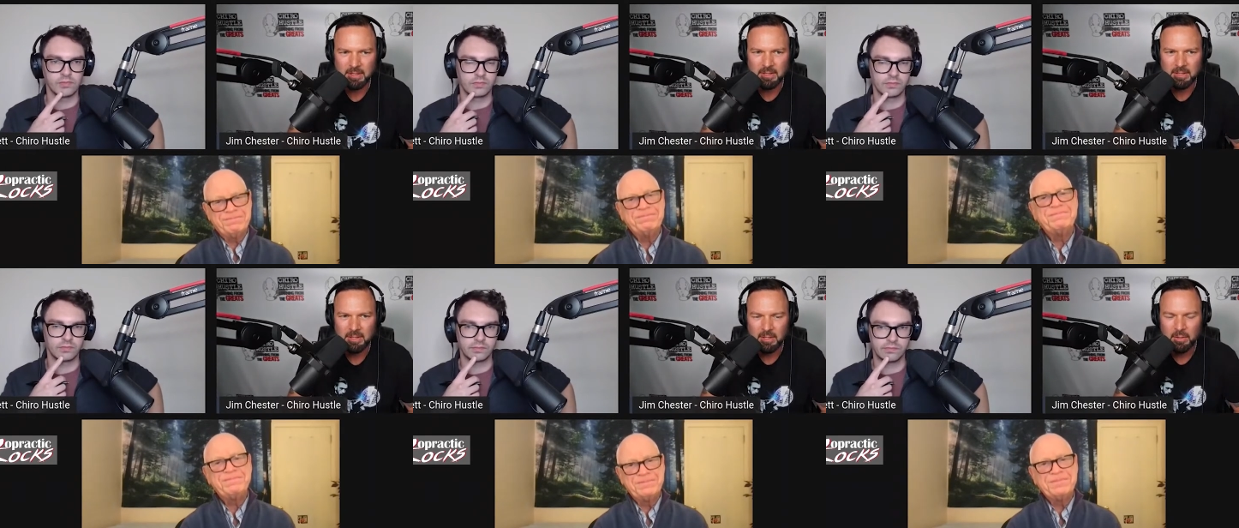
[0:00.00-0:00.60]

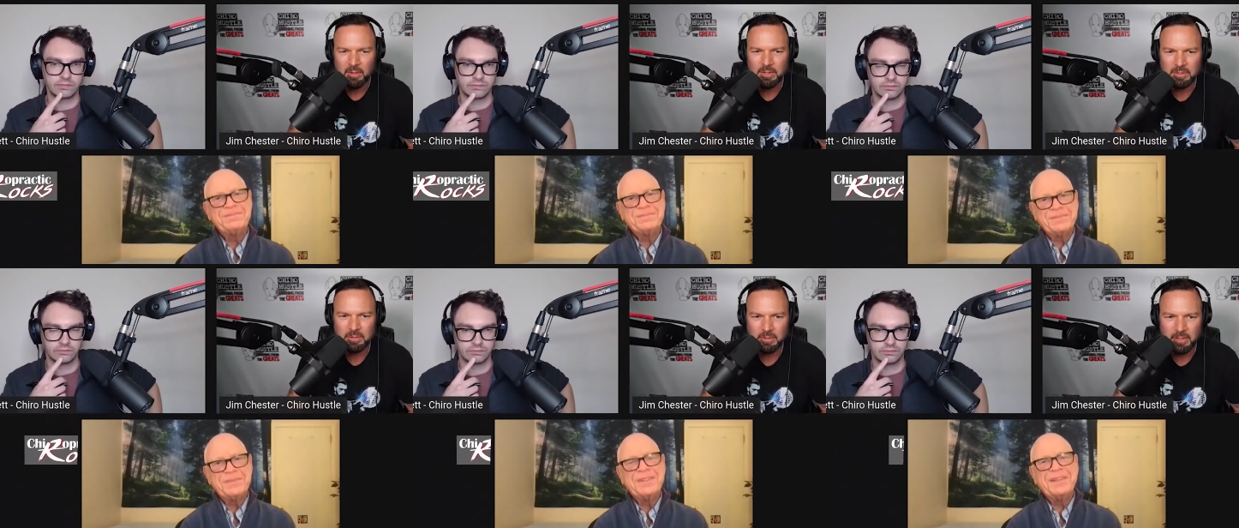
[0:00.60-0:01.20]
Speaker 1: care. Who
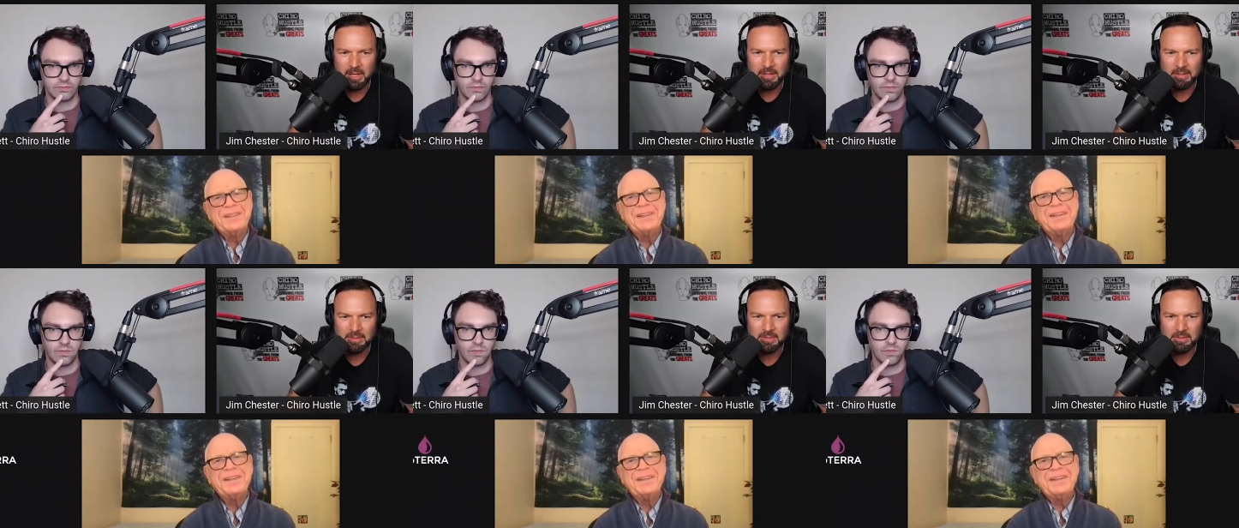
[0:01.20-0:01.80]
did you learn
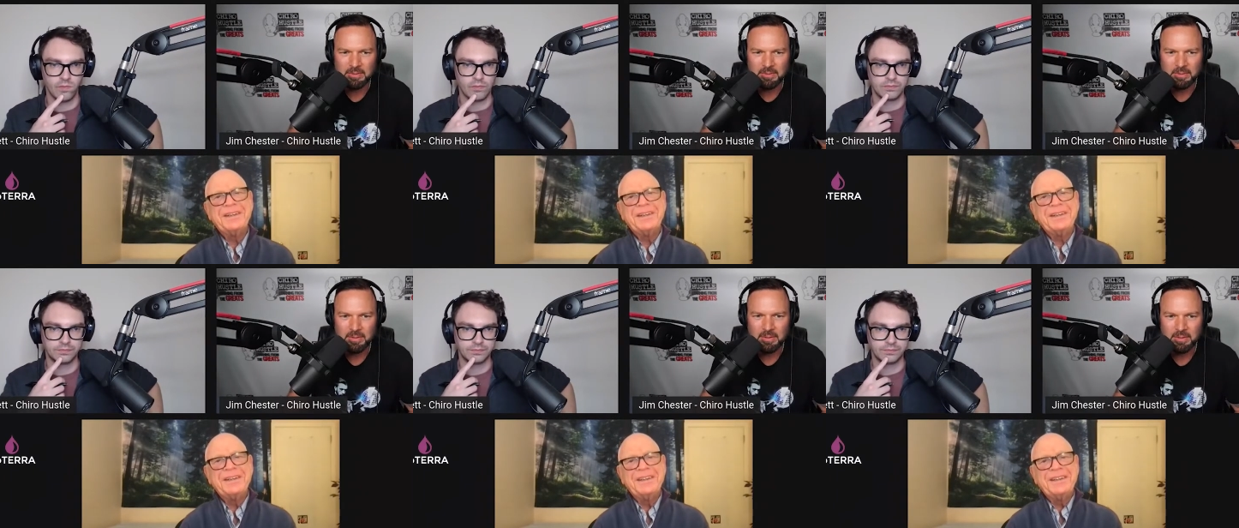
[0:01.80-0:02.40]
how
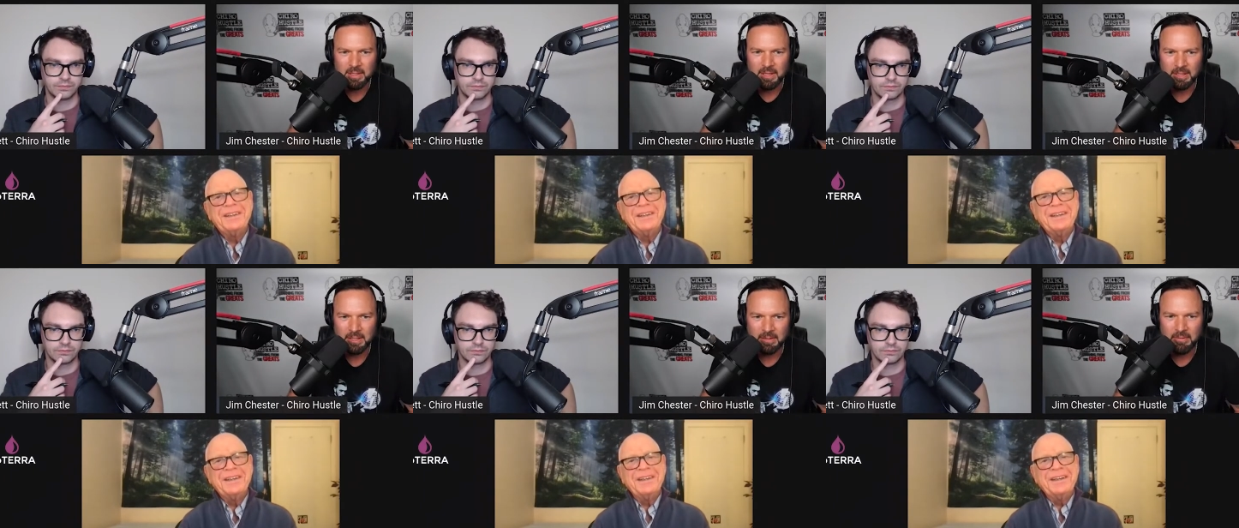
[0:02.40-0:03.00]
to
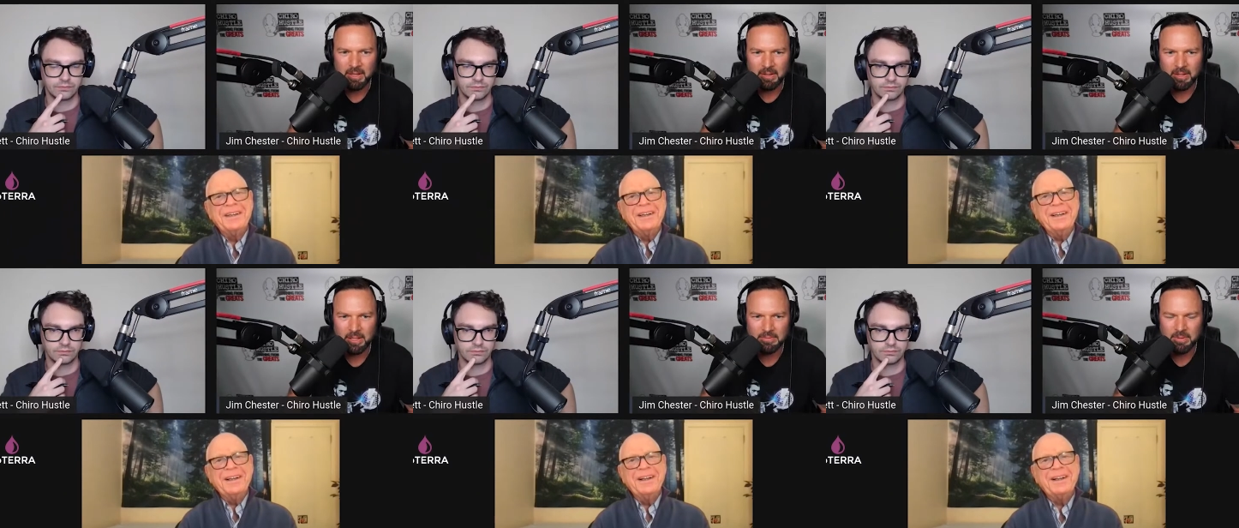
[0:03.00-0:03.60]
uh, give that
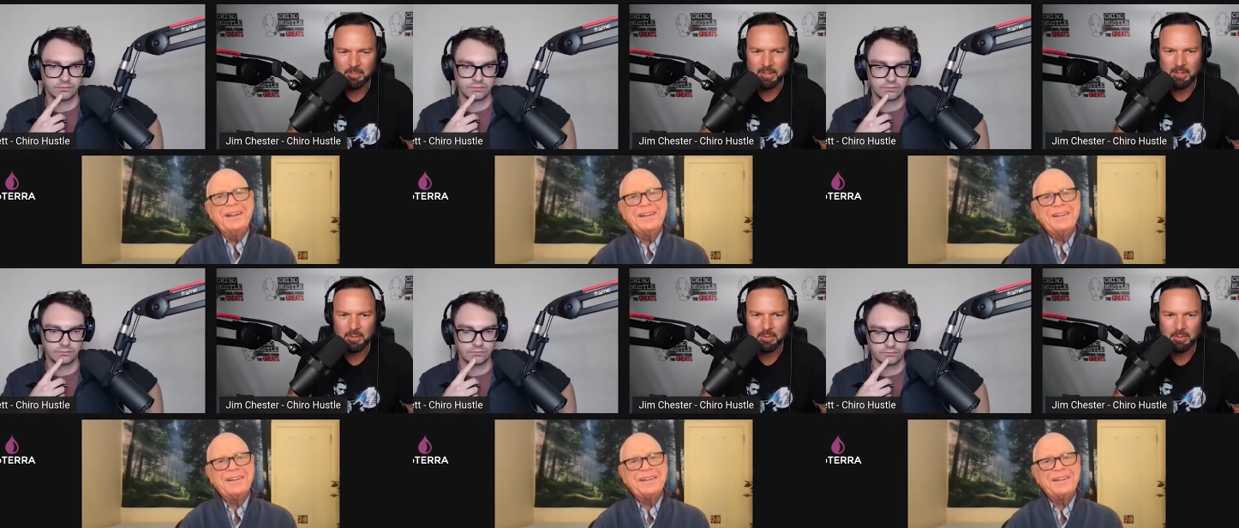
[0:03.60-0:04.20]
class from?
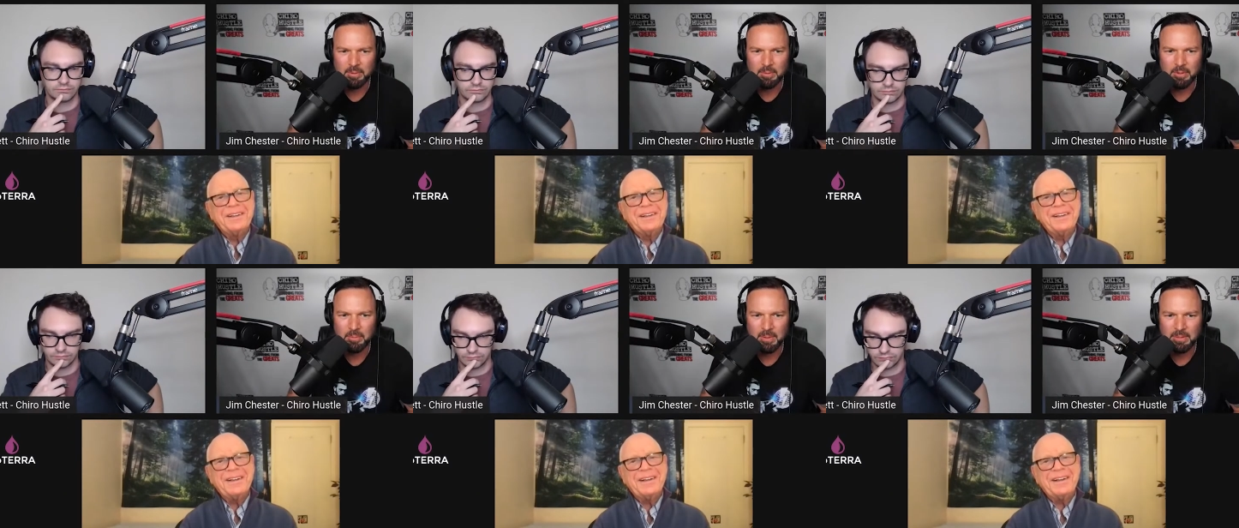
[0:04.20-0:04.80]
Like, who are, who
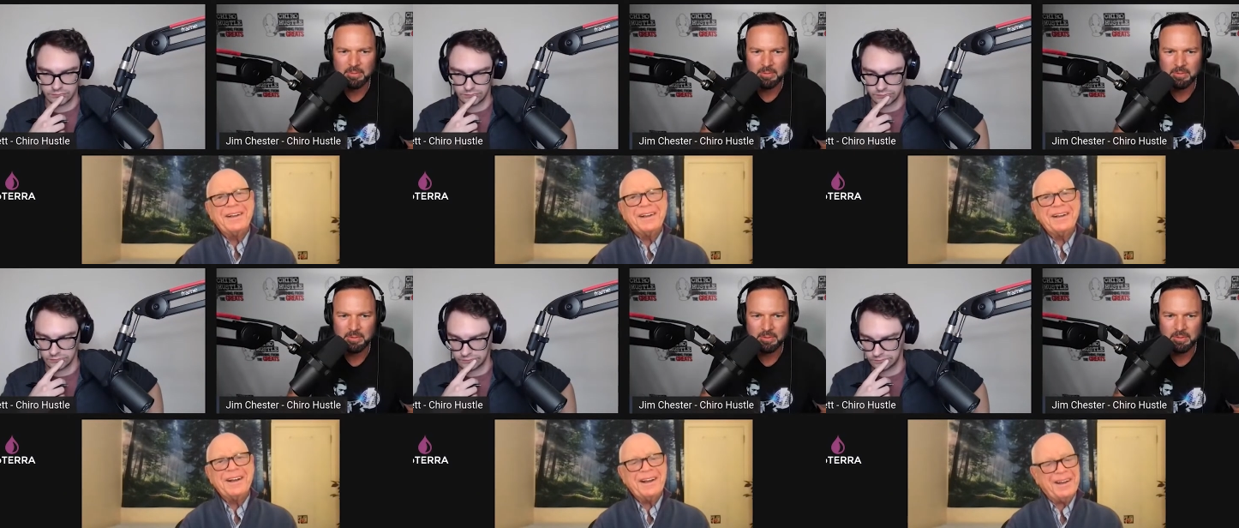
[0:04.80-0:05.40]
are your
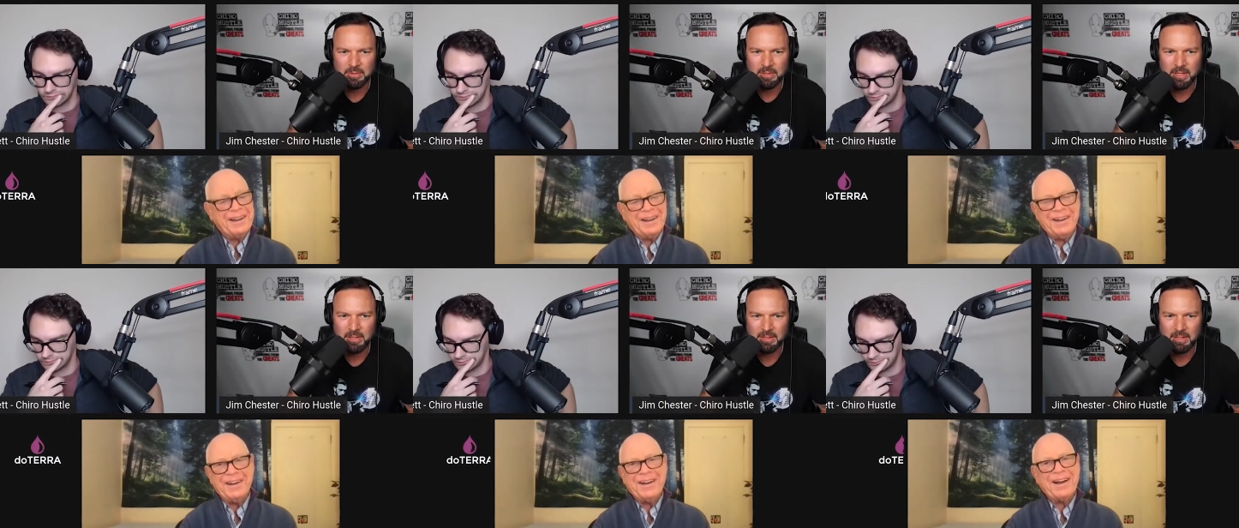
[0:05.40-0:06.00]
mentors? Who did you
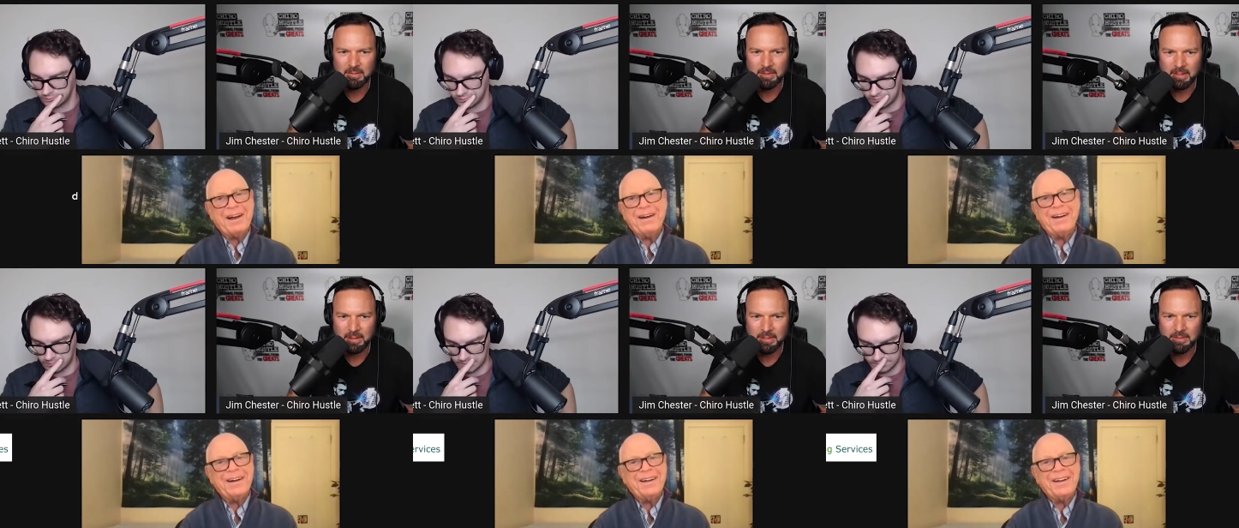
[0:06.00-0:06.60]
learn how to give a
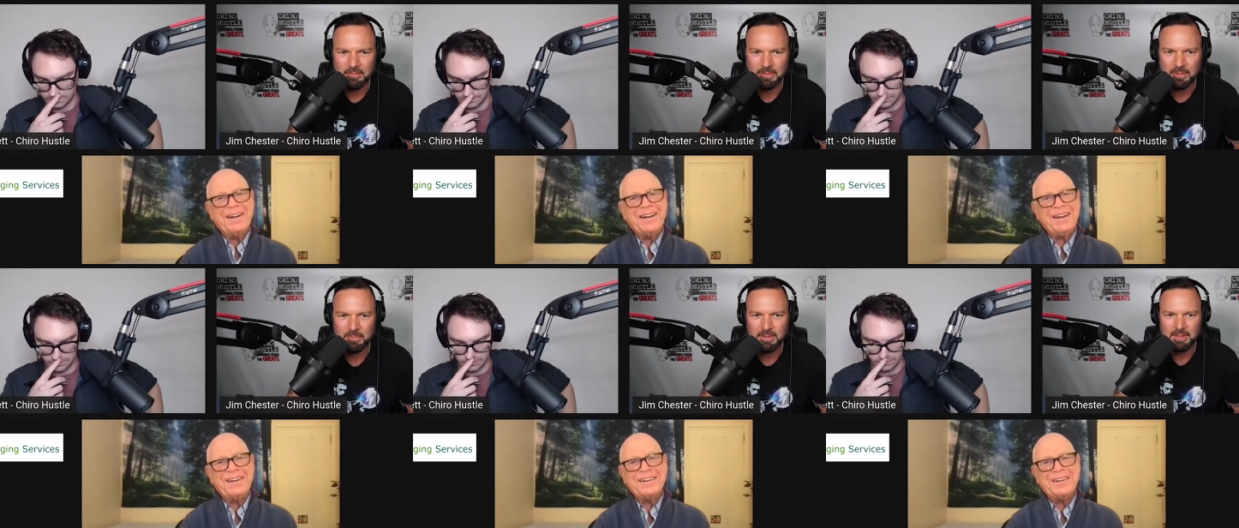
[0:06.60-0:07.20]
lay lecture
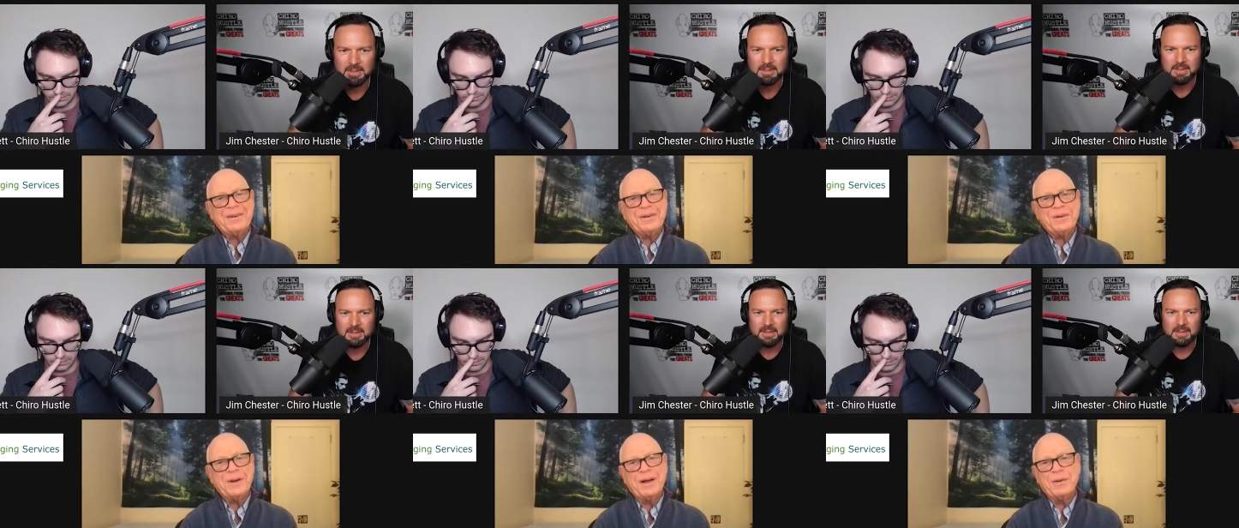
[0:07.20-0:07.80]
from?
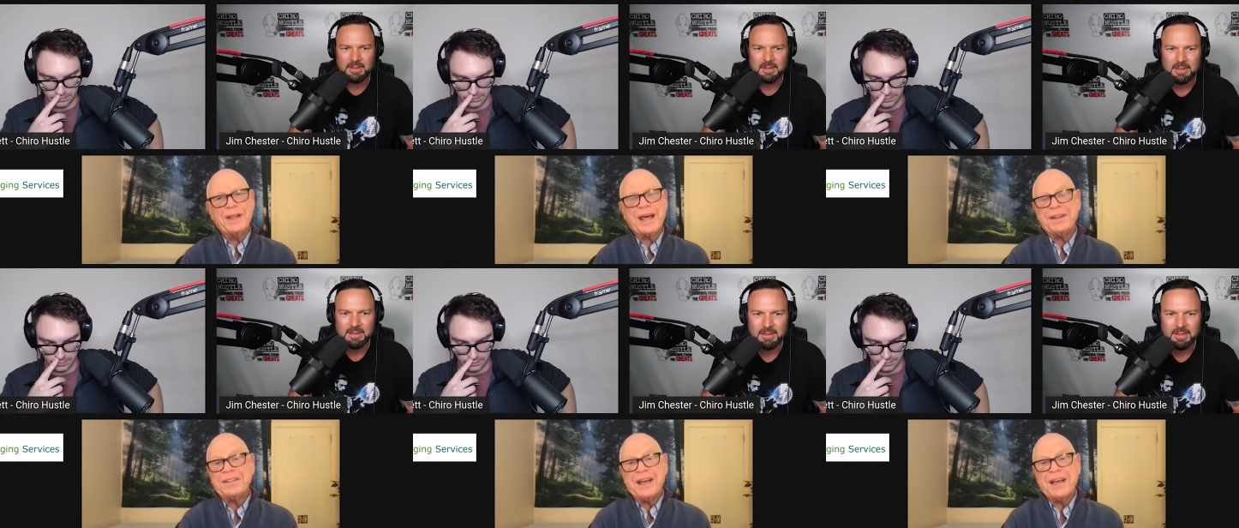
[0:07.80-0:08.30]
Speaker 2: Well, without a